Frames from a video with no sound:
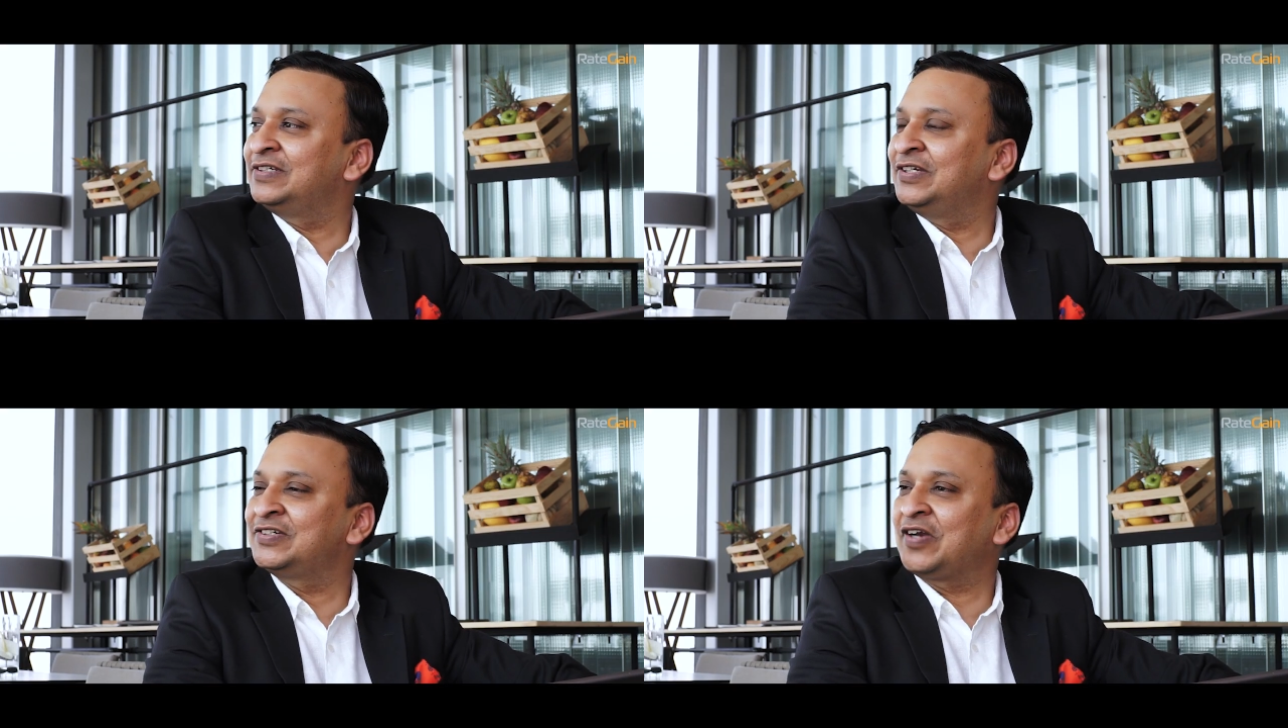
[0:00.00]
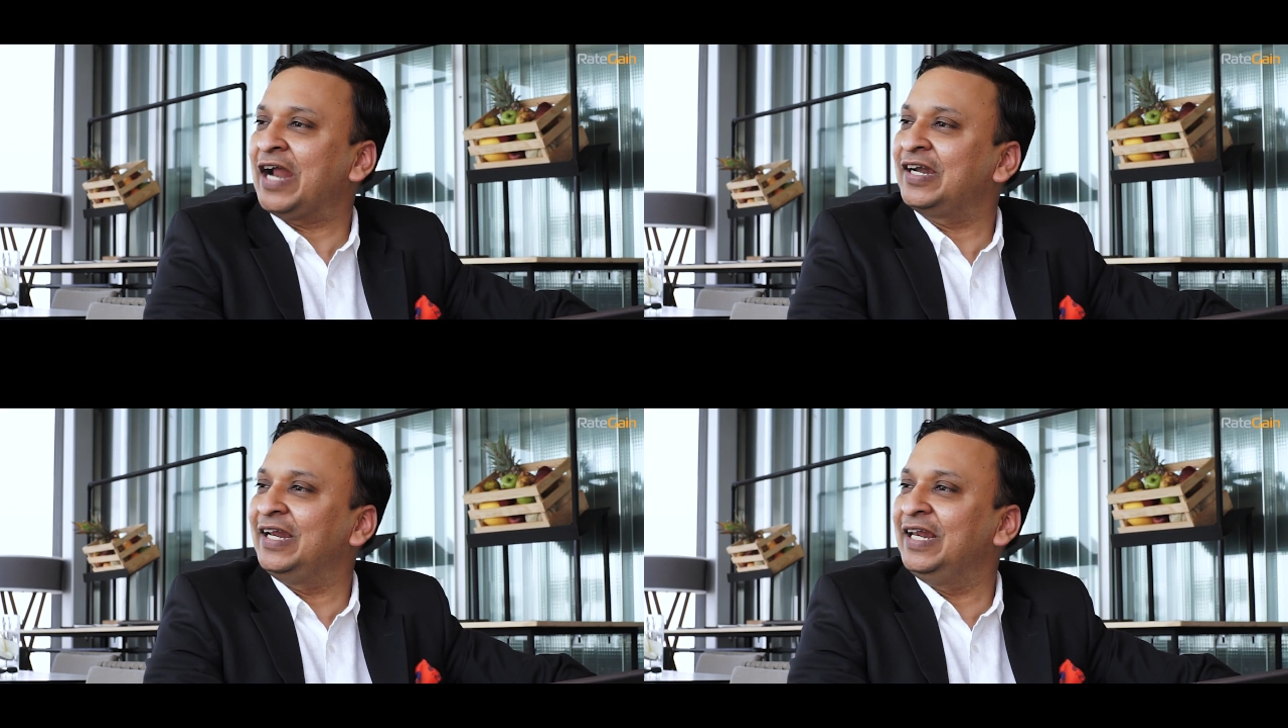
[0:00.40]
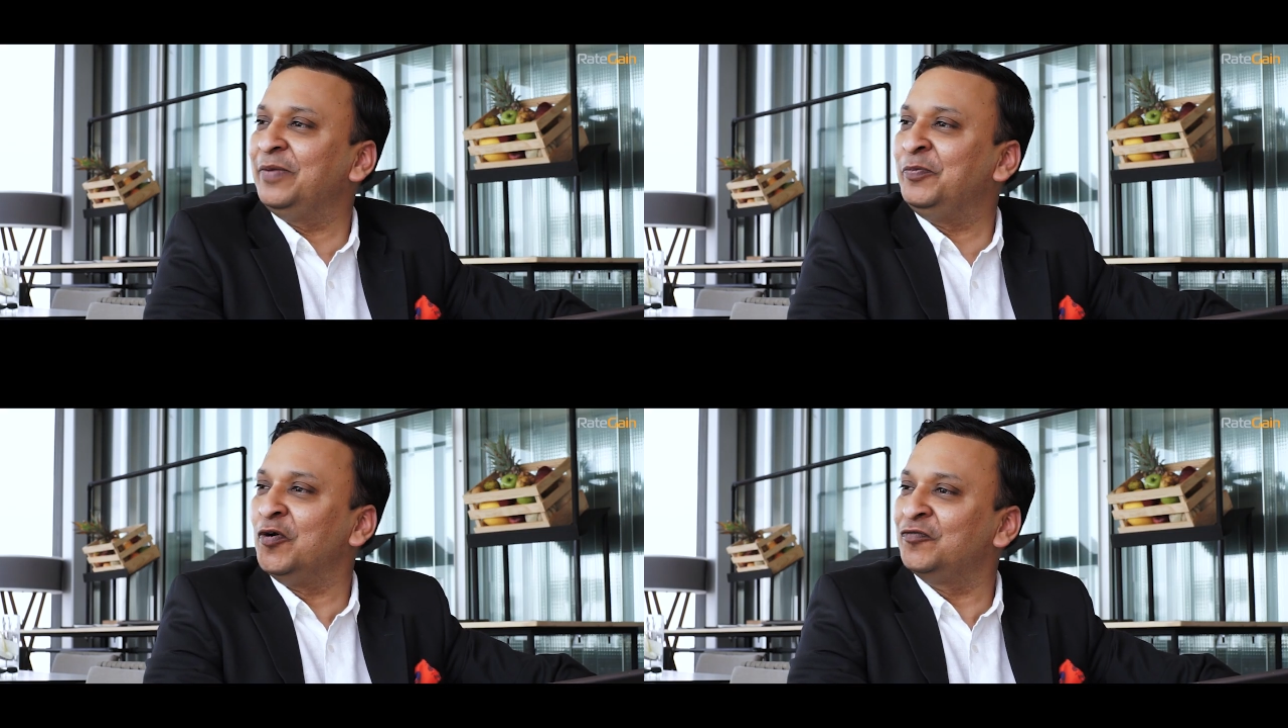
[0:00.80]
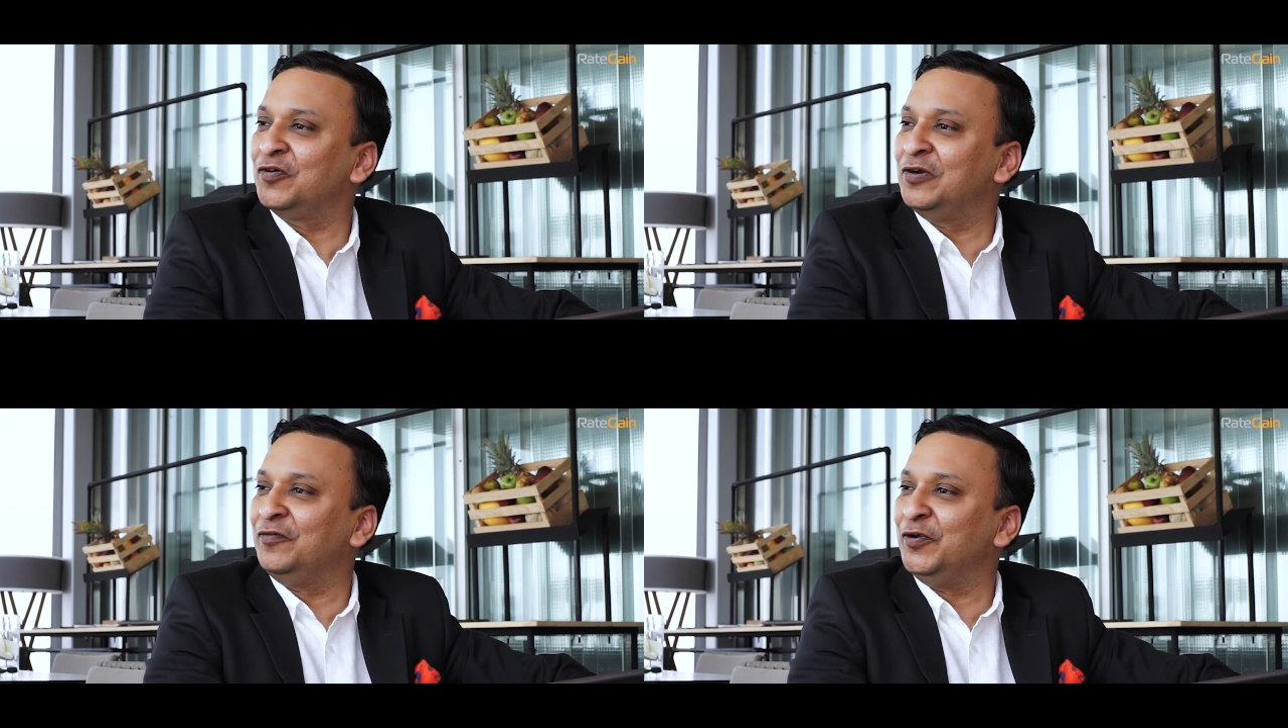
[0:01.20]
distractingly
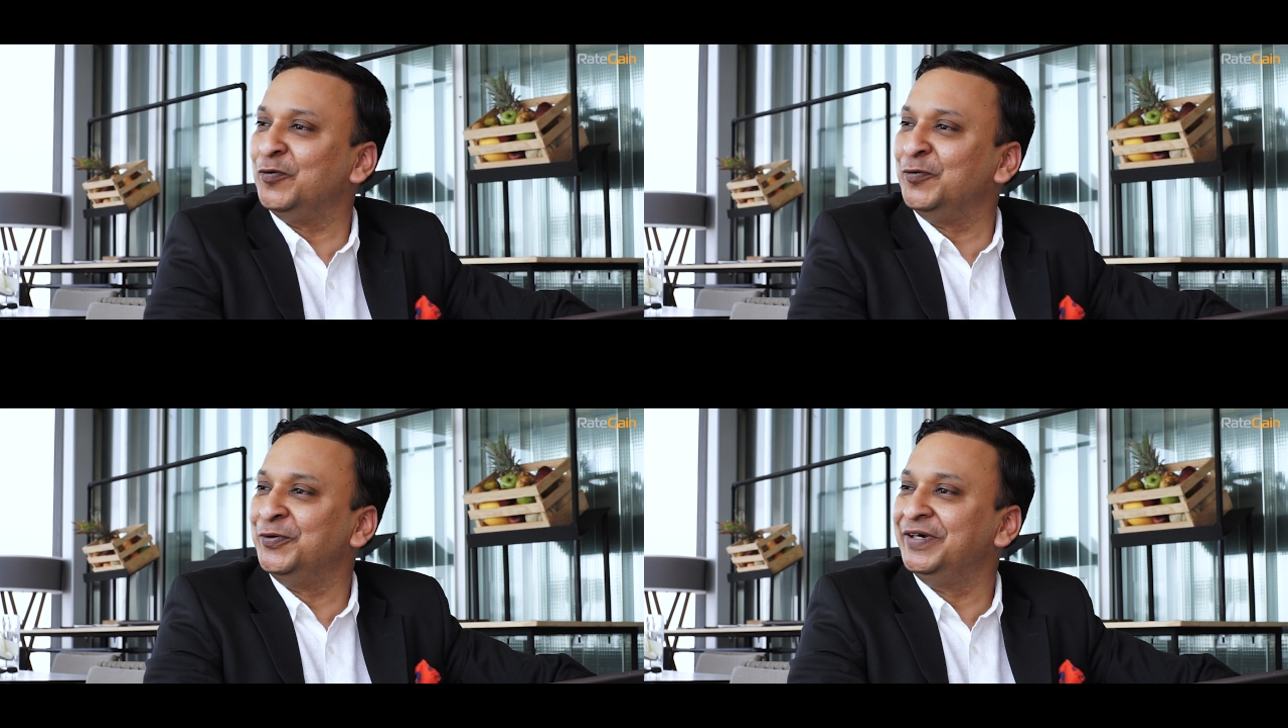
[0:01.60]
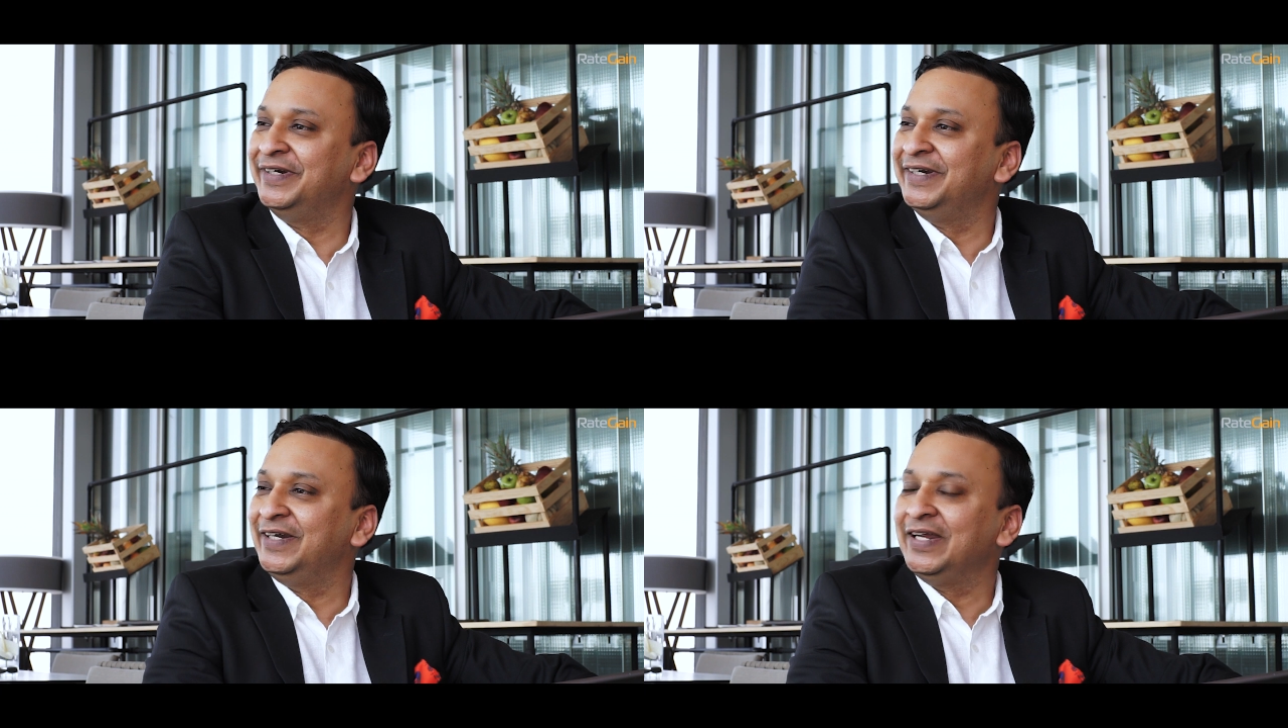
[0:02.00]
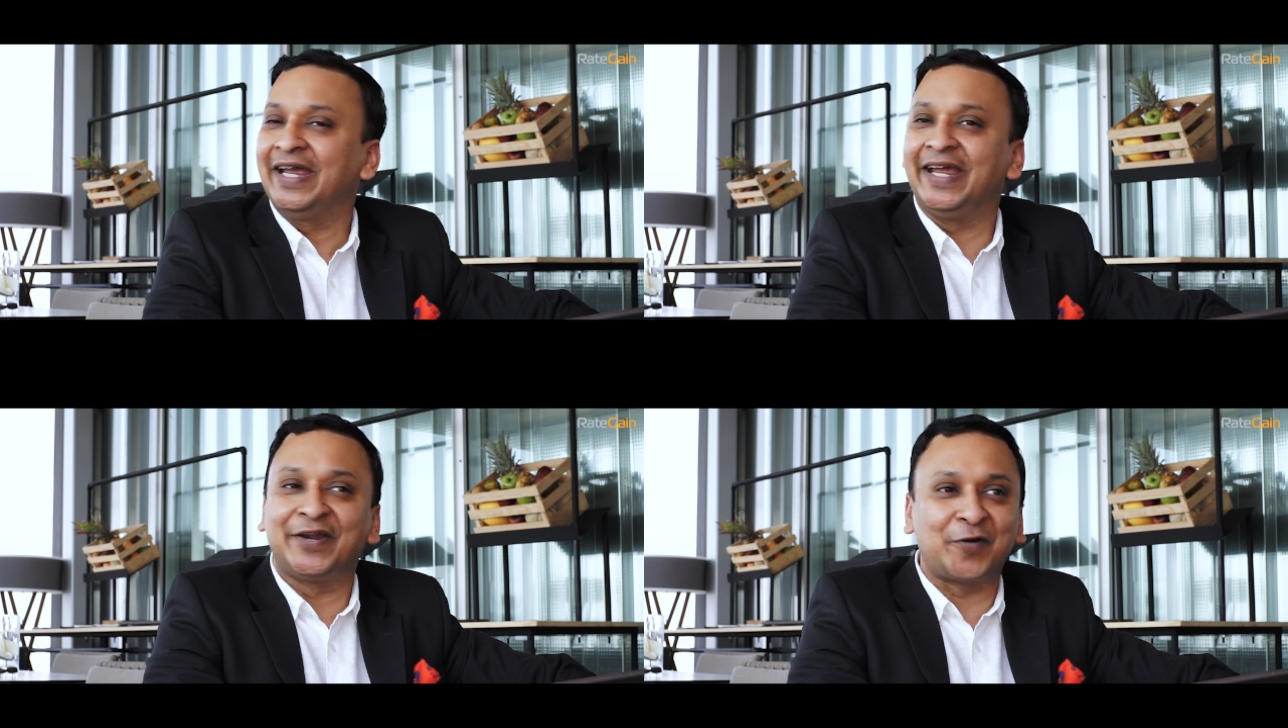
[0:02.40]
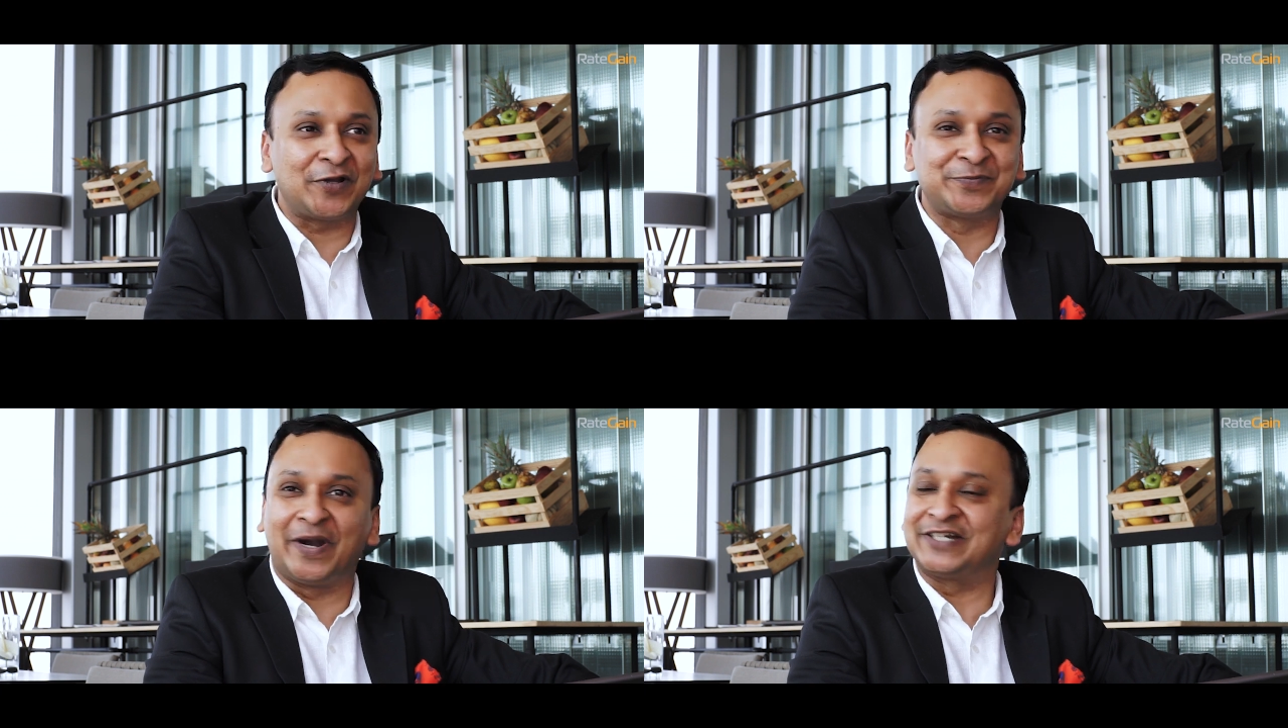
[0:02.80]
beautiful view
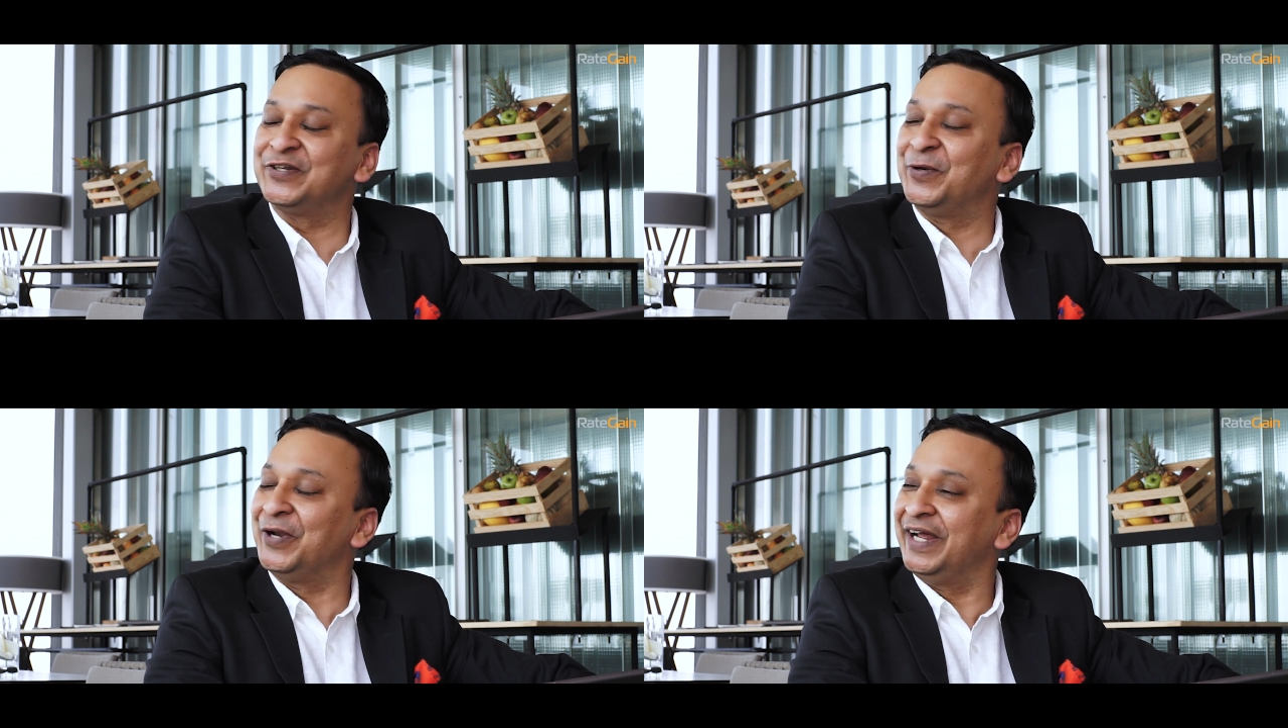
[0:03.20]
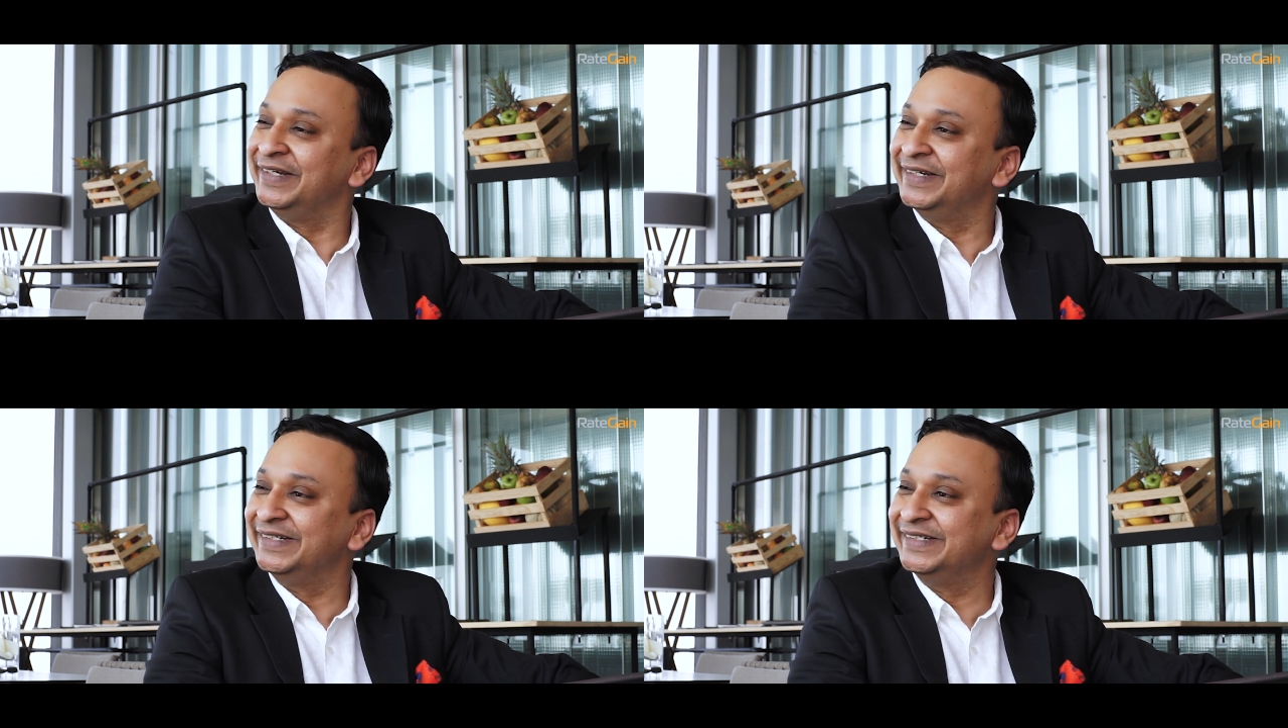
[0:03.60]
across Barcelona?